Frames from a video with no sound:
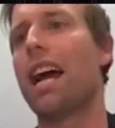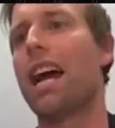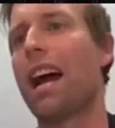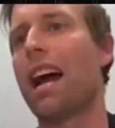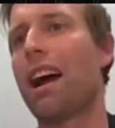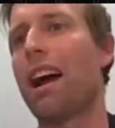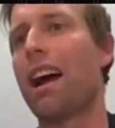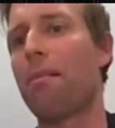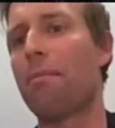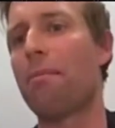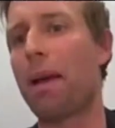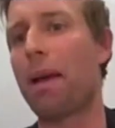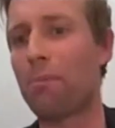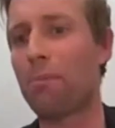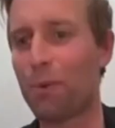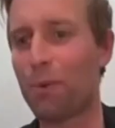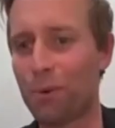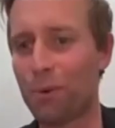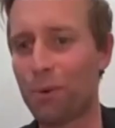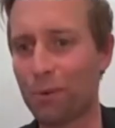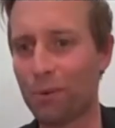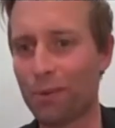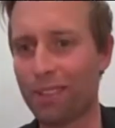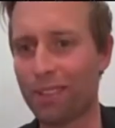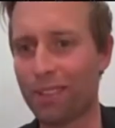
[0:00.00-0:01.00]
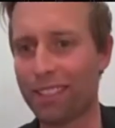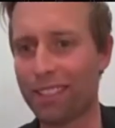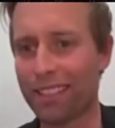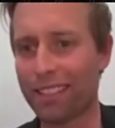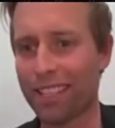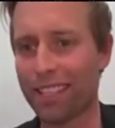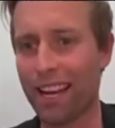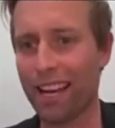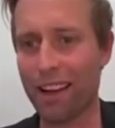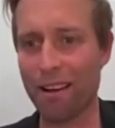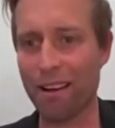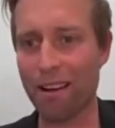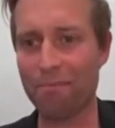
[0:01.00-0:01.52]

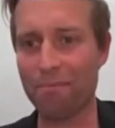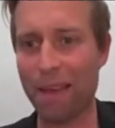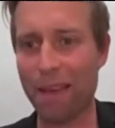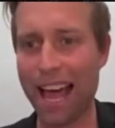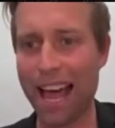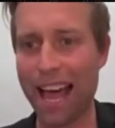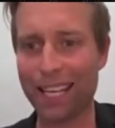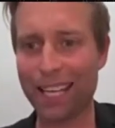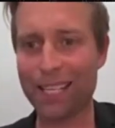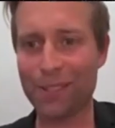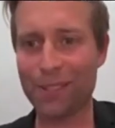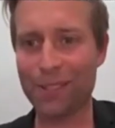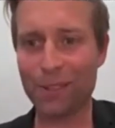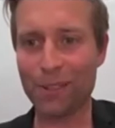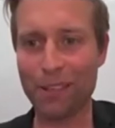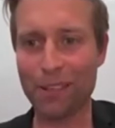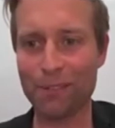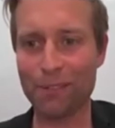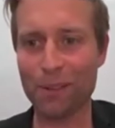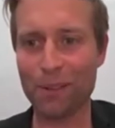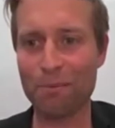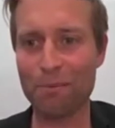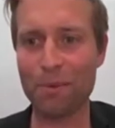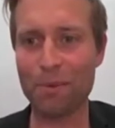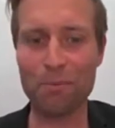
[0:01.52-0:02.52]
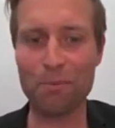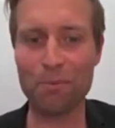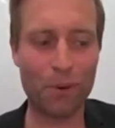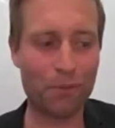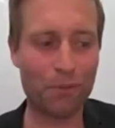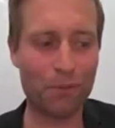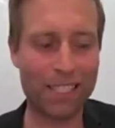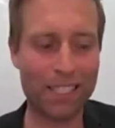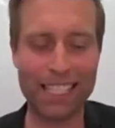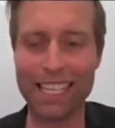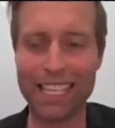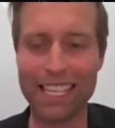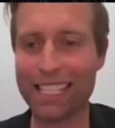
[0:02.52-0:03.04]
And Alex will give you a bit more of
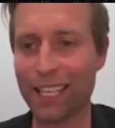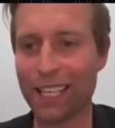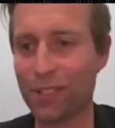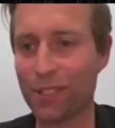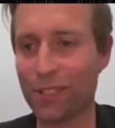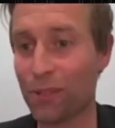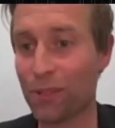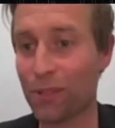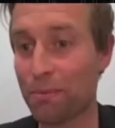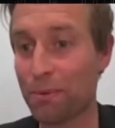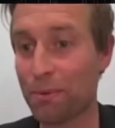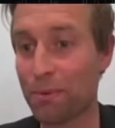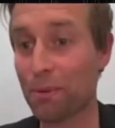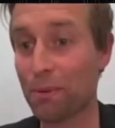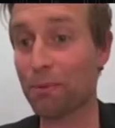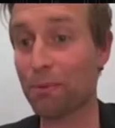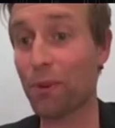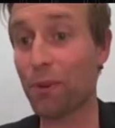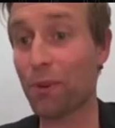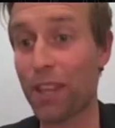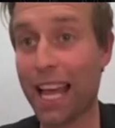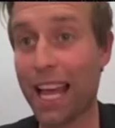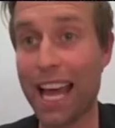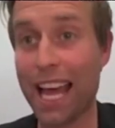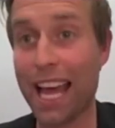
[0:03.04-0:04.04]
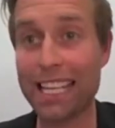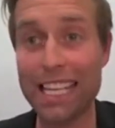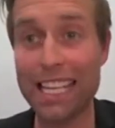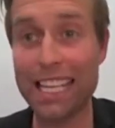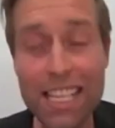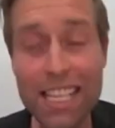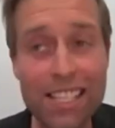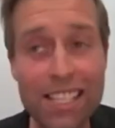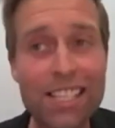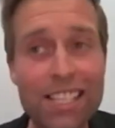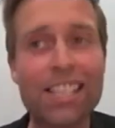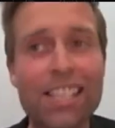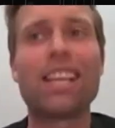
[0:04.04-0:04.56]
a detailed description of what that
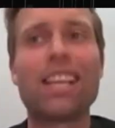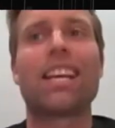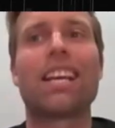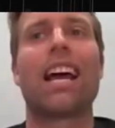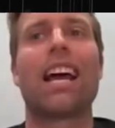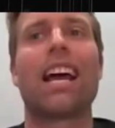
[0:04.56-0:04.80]
is.